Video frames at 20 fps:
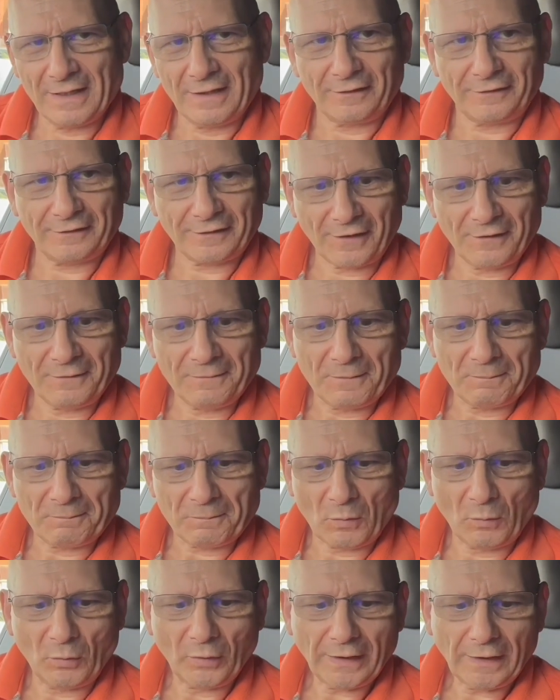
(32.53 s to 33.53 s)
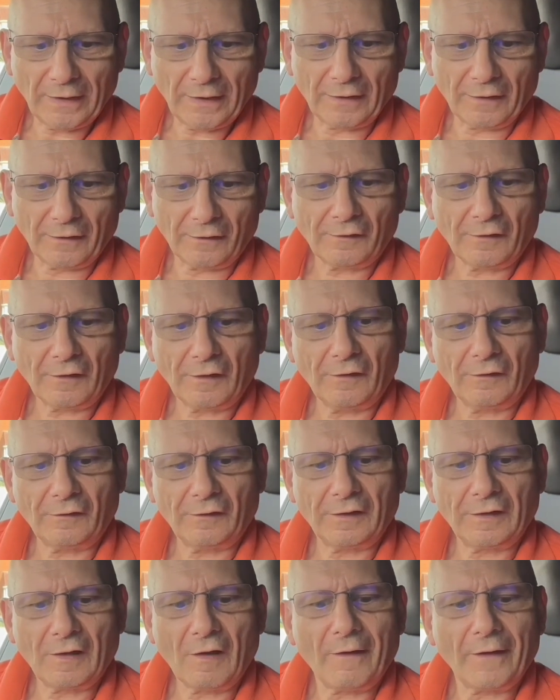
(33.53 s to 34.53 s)
So what it is
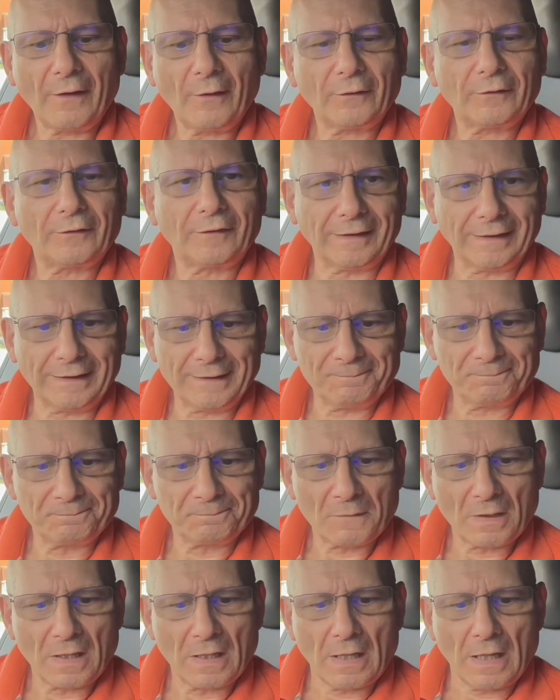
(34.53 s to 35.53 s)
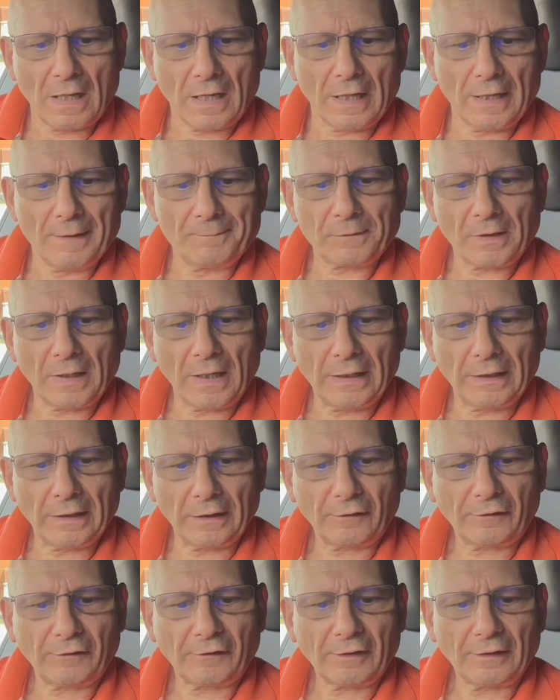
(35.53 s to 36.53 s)
the iotti, and
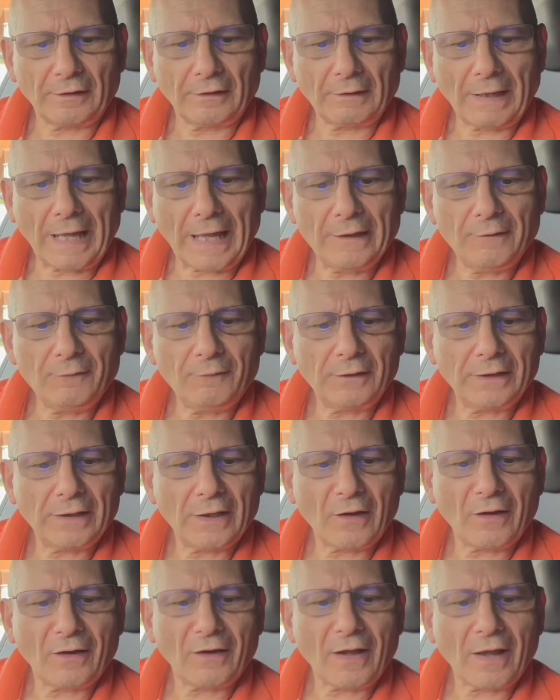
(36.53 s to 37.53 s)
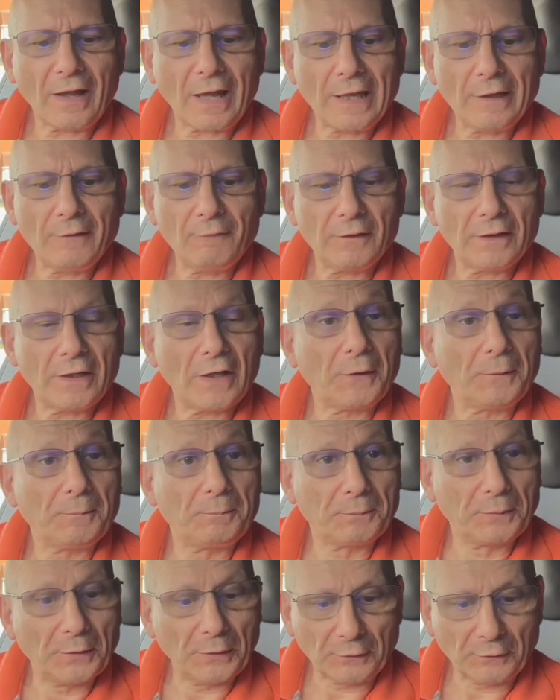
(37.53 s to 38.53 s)
it's
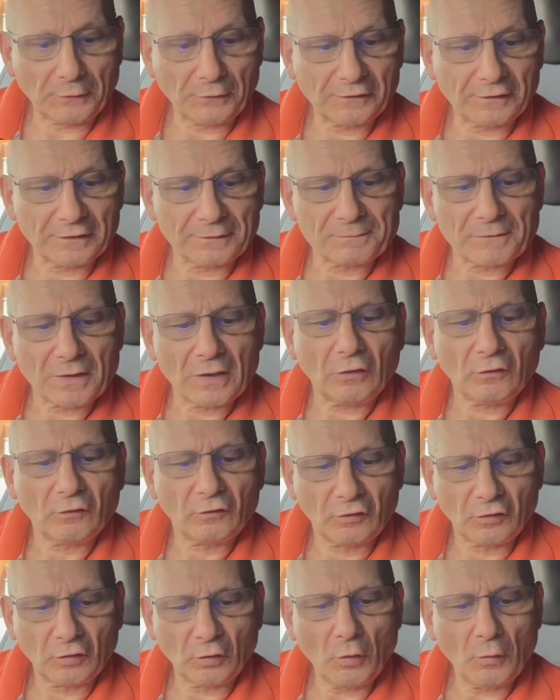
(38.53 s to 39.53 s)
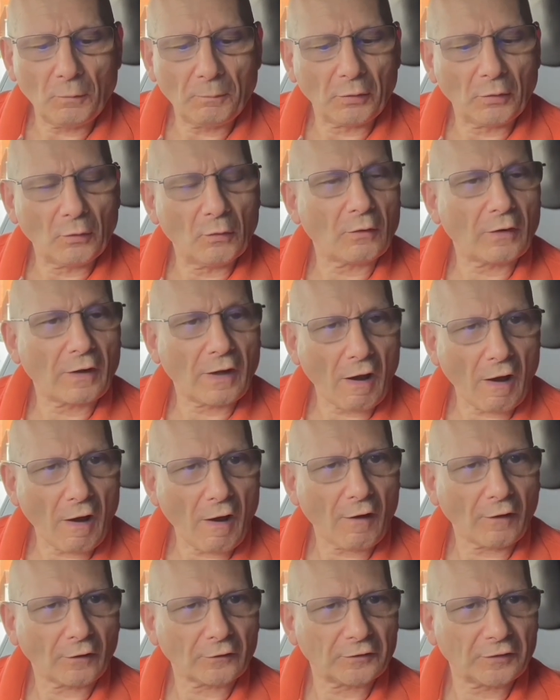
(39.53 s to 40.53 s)
AVO Boost dual port
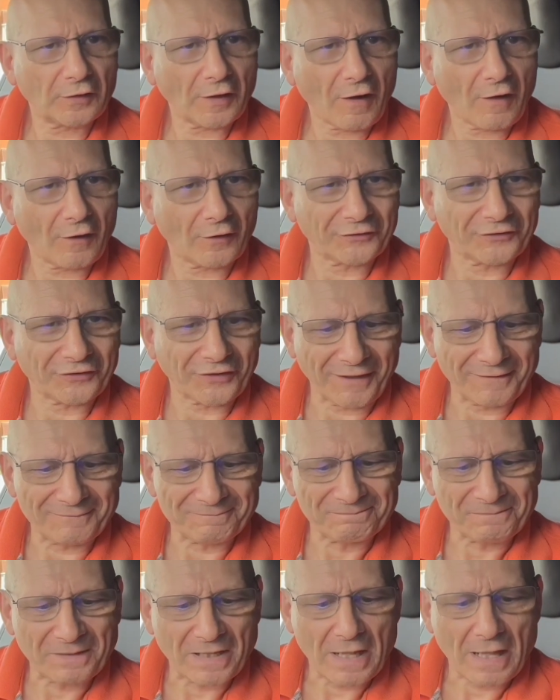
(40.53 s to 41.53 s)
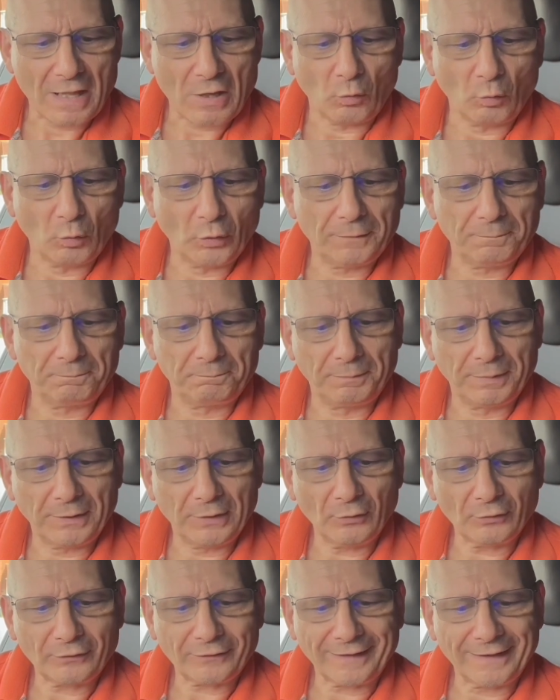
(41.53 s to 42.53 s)
car charger with
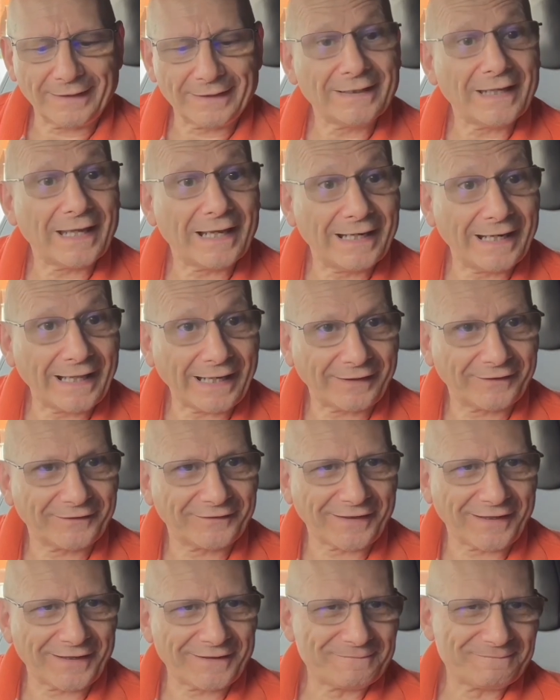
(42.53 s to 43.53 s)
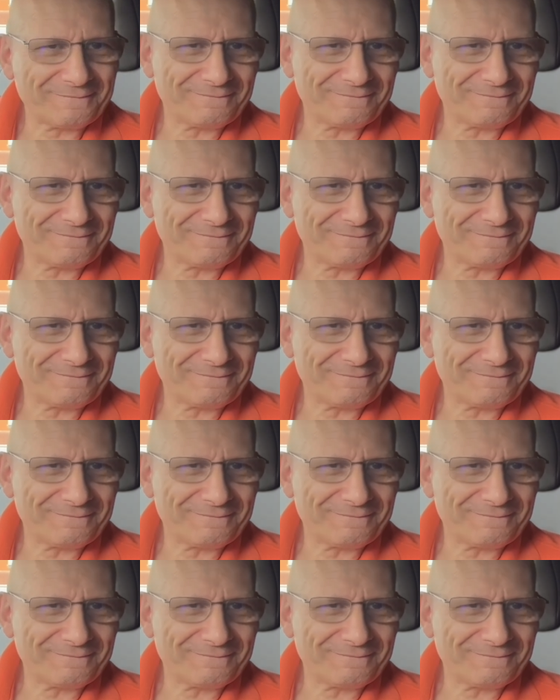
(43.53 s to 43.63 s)
built-in Alexa.